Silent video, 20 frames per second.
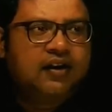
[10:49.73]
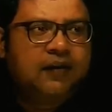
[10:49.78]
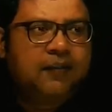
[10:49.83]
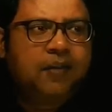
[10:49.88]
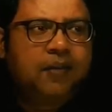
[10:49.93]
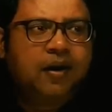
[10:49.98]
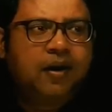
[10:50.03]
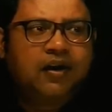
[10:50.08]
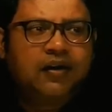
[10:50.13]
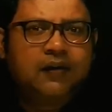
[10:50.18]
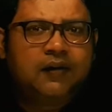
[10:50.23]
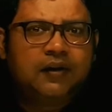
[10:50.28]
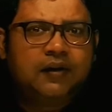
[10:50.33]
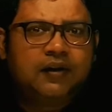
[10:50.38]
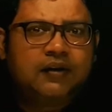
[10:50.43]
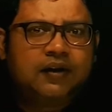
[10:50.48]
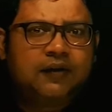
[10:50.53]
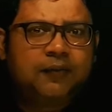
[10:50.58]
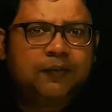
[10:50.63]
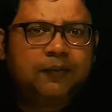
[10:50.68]
But
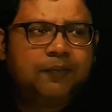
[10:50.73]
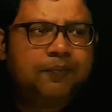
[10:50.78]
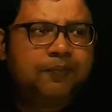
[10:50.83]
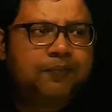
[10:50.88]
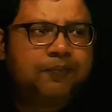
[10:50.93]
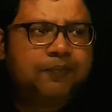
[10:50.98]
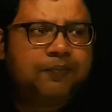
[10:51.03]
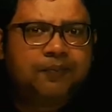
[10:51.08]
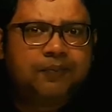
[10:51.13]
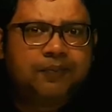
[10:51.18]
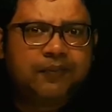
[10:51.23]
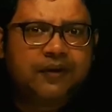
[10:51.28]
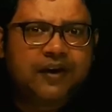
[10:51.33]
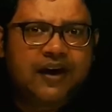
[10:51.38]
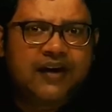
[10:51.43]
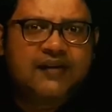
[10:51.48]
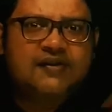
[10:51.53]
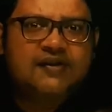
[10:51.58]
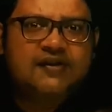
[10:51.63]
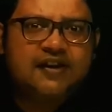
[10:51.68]
the
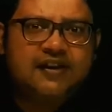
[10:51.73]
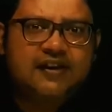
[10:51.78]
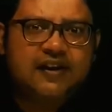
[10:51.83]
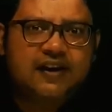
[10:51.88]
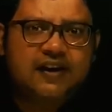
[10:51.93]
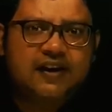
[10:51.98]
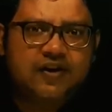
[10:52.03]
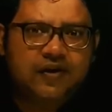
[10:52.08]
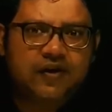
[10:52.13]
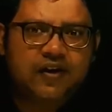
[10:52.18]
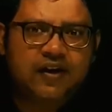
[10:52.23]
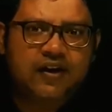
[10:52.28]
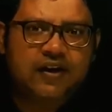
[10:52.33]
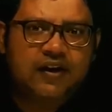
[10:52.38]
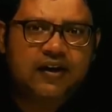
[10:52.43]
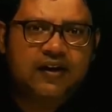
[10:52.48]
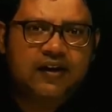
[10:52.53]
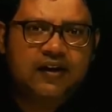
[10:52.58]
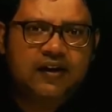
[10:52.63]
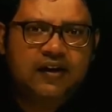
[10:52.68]
nest in the
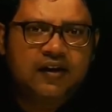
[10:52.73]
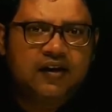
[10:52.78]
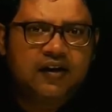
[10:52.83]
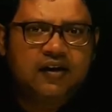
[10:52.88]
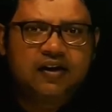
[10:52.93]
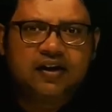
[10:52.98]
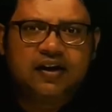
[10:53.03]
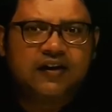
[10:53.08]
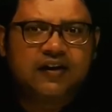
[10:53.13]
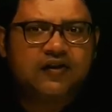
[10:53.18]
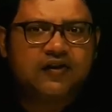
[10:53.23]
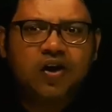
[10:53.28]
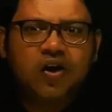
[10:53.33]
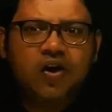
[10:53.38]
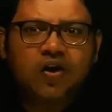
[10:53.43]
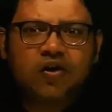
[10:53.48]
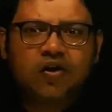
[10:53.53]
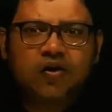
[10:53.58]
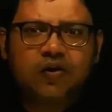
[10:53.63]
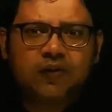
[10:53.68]
tree does
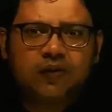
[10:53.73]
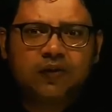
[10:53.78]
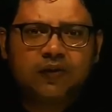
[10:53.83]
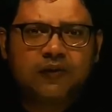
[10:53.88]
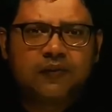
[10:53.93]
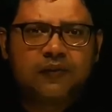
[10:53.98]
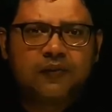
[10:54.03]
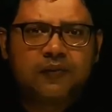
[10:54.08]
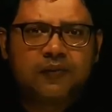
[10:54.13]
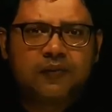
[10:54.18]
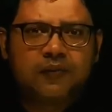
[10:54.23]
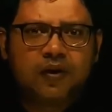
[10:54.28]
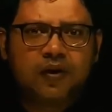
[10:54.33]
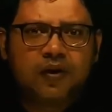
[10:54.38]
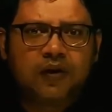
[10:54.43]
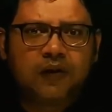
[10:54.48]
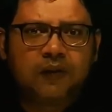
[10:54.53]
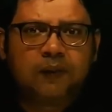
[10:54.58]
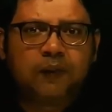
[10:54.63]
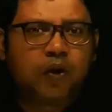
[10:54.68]
not
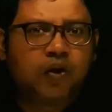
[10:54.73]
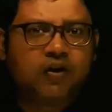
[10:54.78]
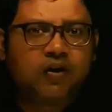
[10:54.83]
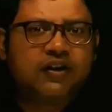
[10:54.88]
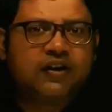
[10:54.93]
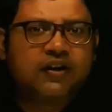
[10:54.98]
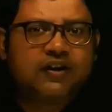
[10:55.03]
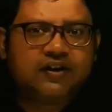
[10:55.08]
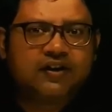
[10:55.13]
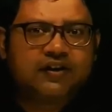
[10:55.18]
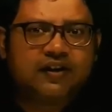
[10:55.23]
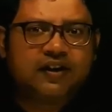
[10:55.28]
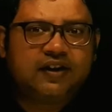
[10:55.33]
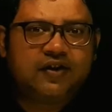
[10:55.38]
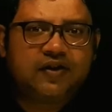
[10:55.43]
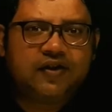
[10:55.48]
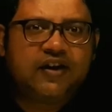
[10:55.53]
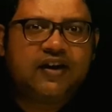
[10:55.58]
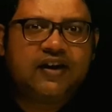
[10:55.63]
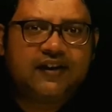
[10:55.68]
bother the
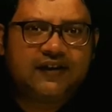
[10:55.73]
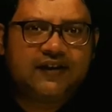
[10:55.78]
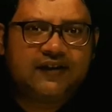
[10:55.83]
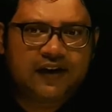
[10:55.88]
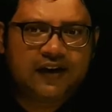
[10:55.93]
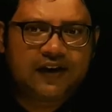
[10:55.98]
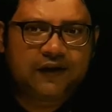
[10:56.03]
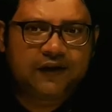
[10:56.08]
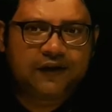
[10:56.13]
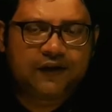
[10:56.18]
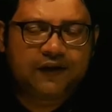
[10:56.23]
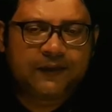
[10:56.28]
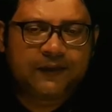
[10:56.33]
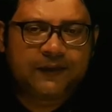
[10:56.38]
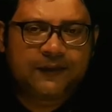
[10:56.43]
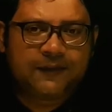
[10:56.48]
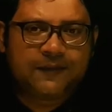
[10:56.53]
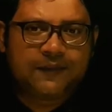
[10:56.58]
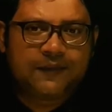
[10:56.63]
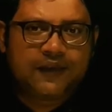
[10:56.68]
tree itself,
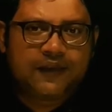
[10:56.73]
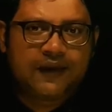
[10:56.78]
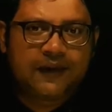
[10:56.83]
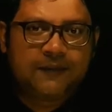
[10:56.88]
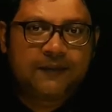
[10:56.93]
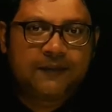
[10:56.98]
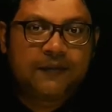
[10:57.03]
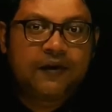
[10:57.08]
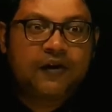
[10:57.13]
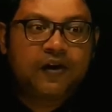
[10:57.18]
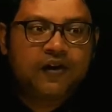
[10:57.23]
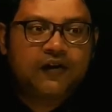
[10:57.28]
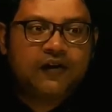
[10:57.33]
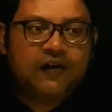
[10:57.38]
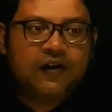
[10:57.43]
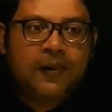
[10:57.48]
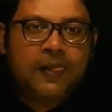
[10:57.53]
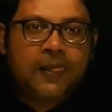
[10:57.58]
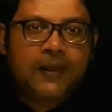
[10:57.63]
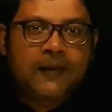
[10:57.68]
because
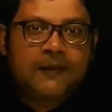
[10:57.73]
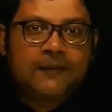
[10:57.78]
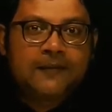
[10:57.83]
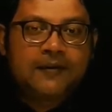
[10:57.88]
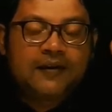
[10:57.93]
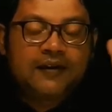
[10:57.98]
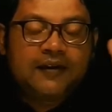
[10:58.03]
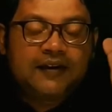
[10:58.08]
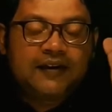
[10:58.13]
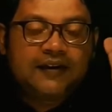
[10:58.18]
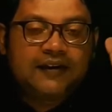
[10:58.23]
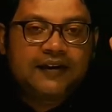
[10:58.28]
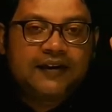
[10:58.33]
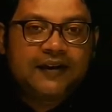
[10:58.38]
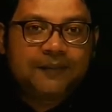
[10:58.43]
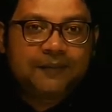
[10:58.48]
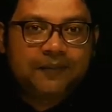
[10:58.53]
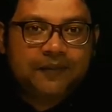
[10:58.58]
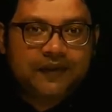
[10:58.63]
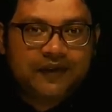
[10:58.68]
the
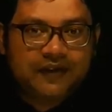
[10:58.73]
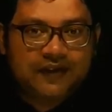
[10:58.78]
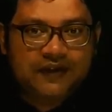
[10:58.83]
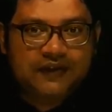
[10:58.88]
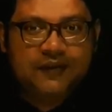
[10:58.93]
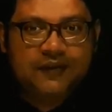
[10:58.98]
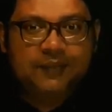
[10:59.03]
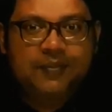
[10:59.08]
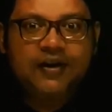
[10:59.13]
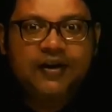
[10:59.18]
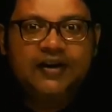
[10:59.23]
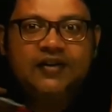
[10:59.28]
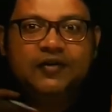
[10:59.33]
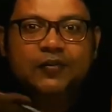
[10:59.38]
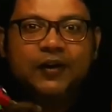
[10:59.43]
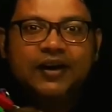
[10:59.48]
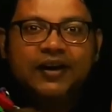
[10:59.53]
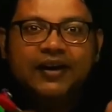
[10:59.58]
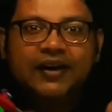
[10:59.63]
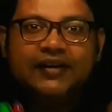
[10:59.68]
bird is
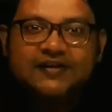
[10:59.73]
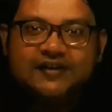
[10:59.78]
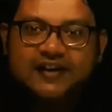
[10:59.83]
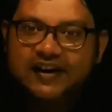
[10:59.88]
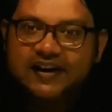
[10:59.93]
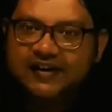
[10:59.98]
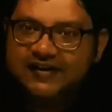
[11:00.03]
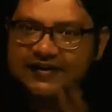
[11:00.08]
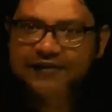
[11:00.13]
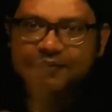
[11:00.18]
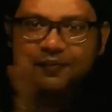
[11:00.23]
building its nest,